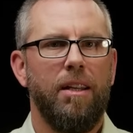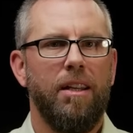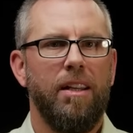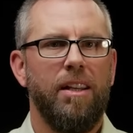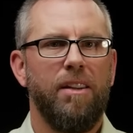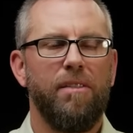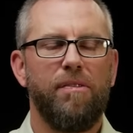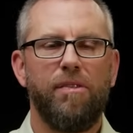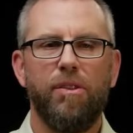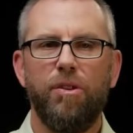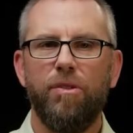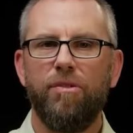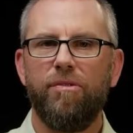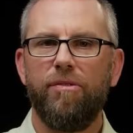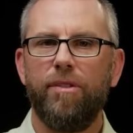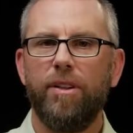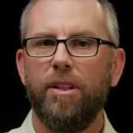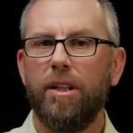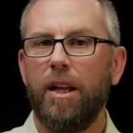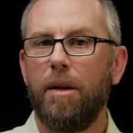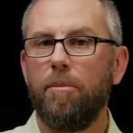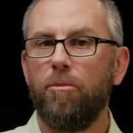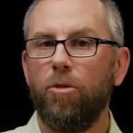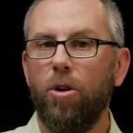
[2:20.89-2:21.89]
If you
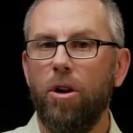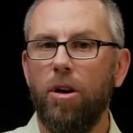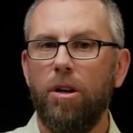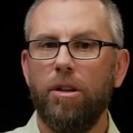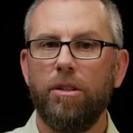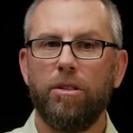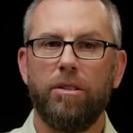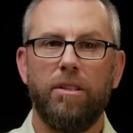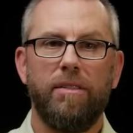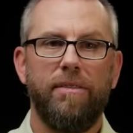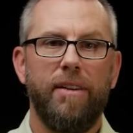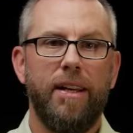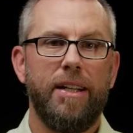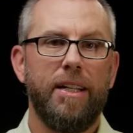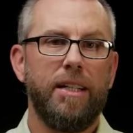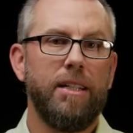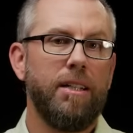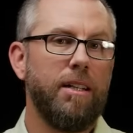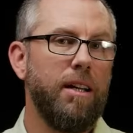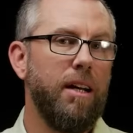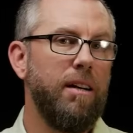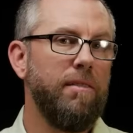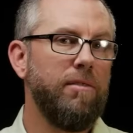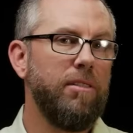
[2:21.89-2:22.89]
feel I'm wrong, or if I didn't
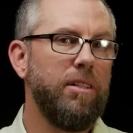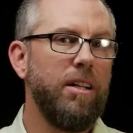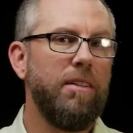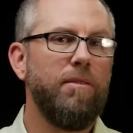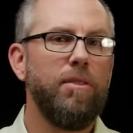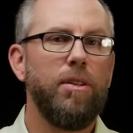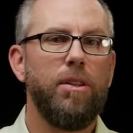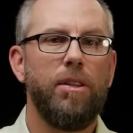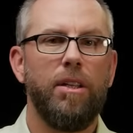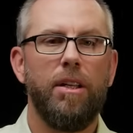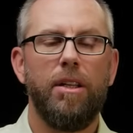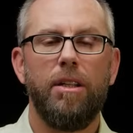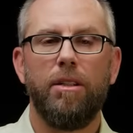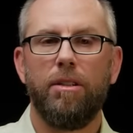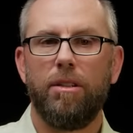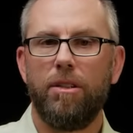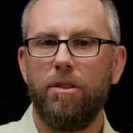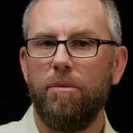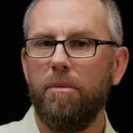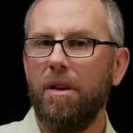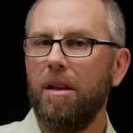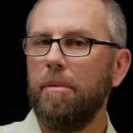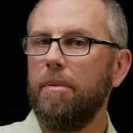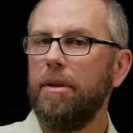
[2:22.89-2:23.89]
cover everything, or
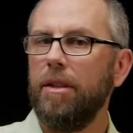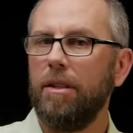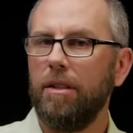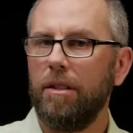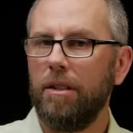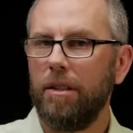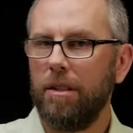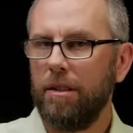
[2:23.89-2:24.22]
you maybe